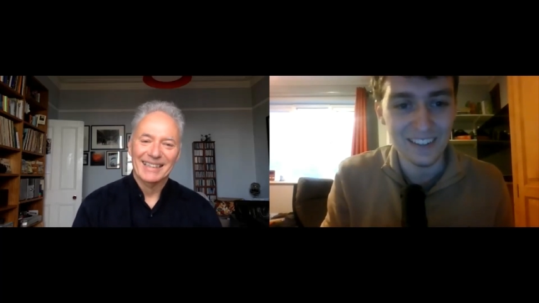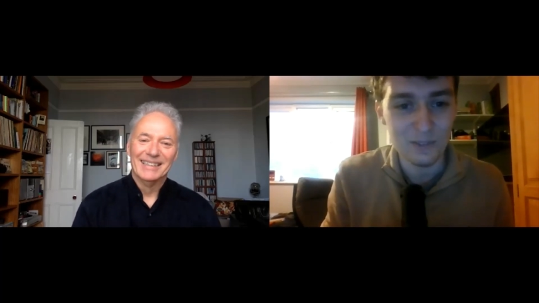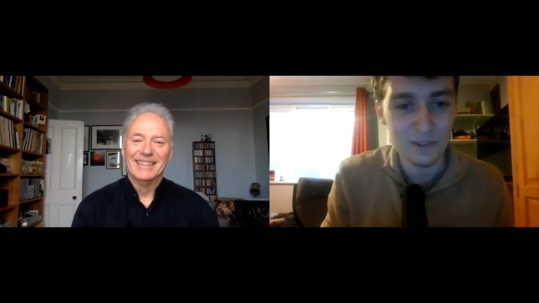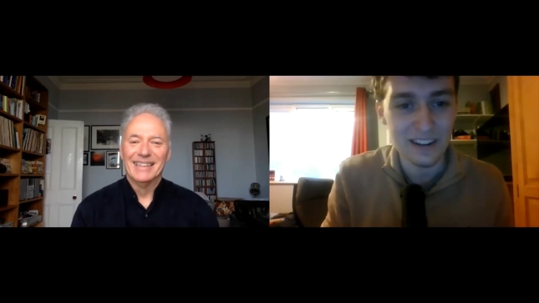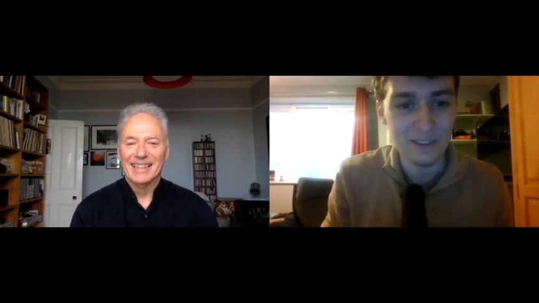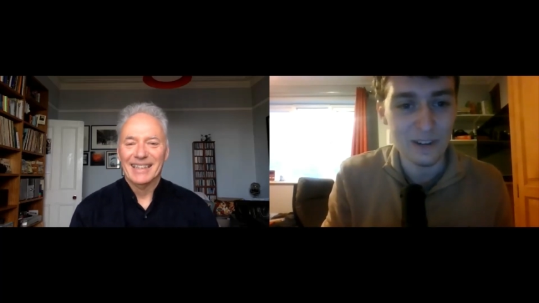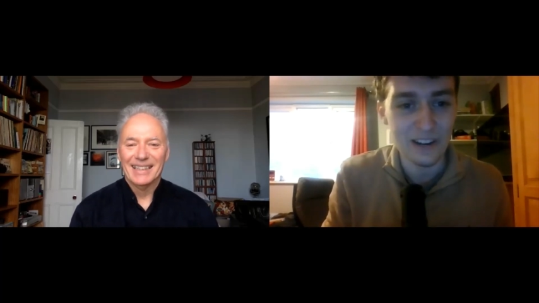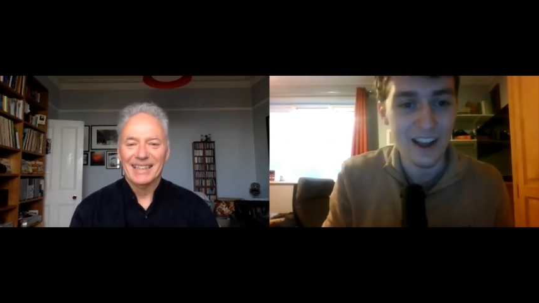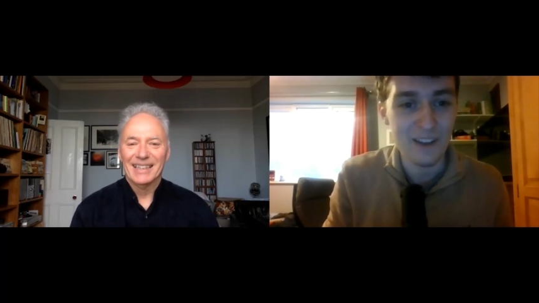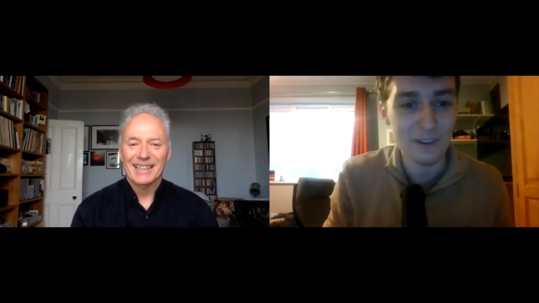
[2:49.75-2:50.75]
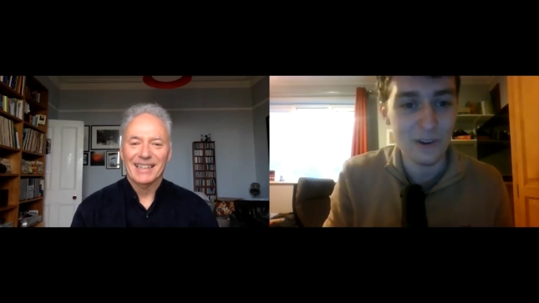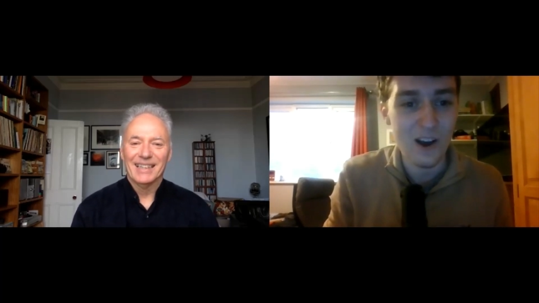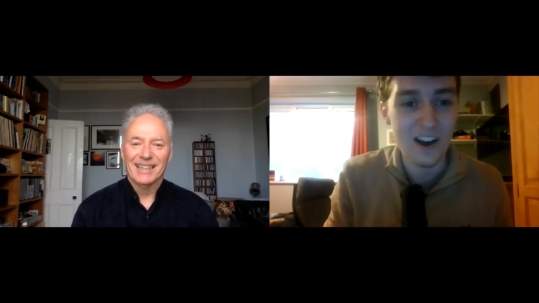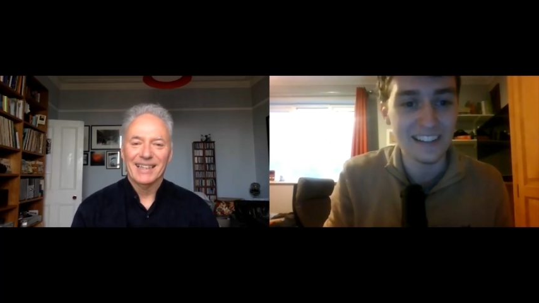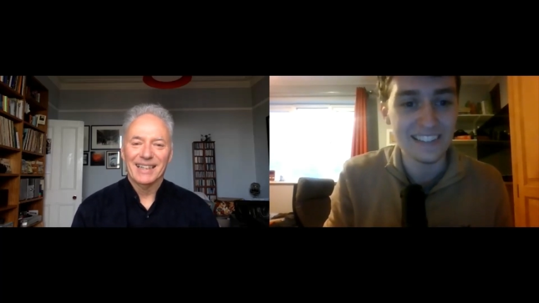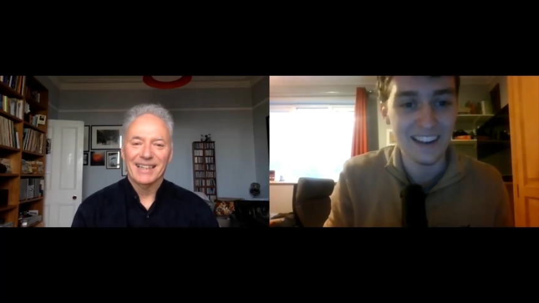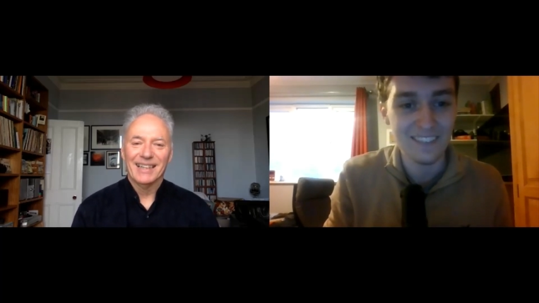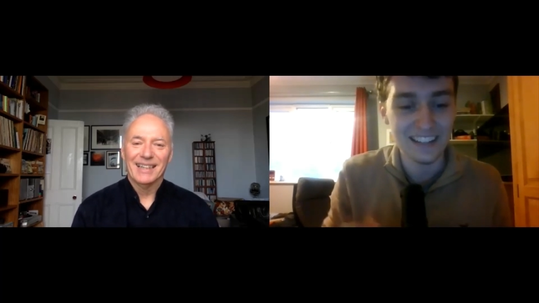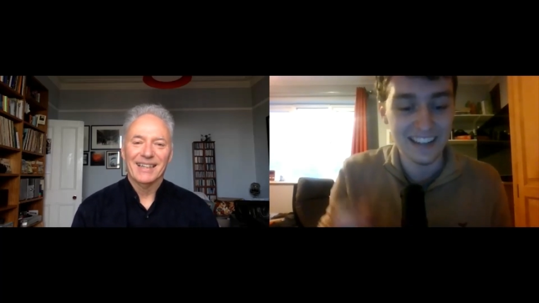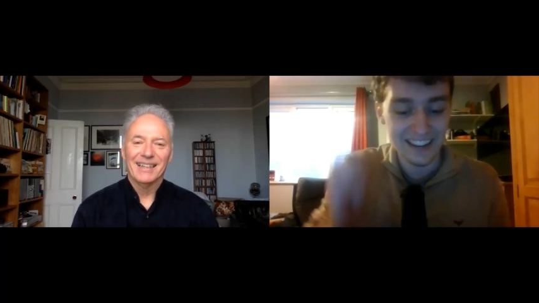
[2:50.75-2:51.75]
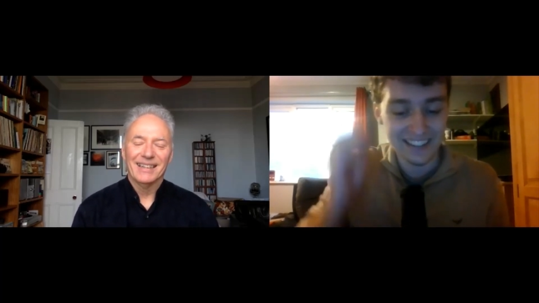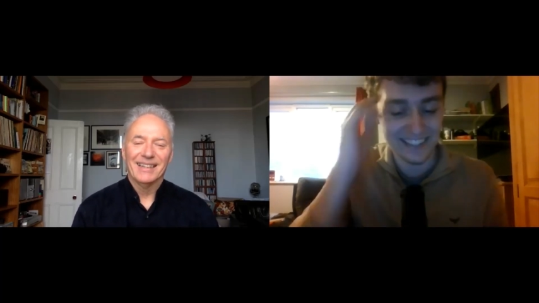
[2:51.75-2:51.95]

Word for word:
Speaker 1: a re- re- real high to get relegated.